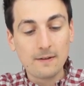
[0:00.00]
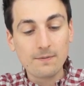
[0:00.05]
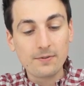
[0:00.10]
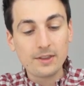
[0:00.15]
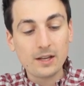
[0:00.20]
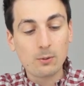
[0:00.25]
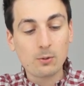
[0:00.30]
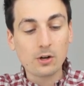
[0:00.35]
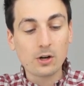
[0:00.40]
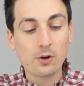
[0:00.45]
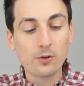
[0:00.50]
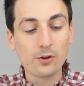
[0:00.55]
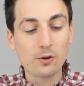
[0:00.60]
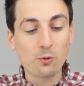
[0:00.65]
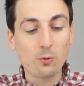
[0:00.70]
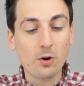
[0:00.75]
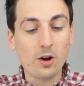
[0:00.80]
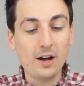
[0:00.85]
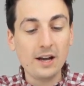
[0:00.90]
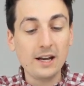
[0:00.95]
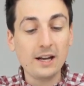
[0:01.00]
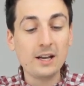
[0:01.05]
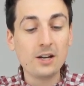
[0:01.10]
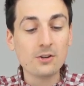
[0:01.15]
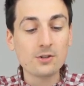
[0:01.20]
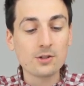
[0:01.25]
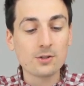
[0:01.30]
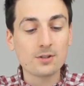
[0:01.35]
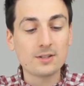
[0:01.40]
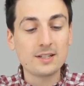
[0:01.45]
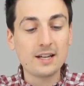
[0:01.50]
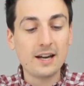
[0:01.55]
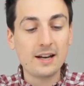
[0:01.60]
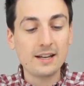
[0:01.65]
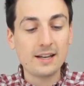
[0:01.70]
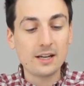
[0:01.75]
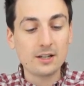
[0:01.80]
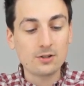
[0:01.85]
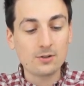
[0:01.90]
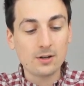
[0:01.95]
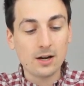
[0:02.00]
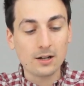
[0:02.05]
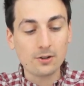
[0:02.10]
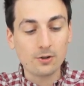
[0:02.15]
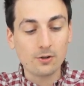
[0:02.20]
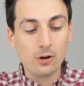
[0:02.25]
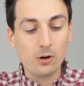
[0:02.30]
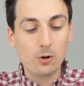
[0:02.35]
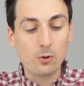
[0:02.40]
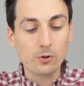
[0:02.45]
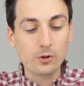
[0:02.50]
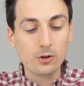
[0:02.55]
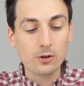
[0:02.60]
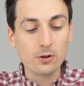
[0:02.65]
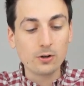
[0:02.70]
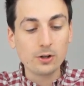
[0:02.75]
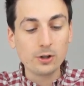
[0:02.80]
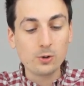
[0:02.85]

Now we'll go on the right. Here's your settings. You got your owner.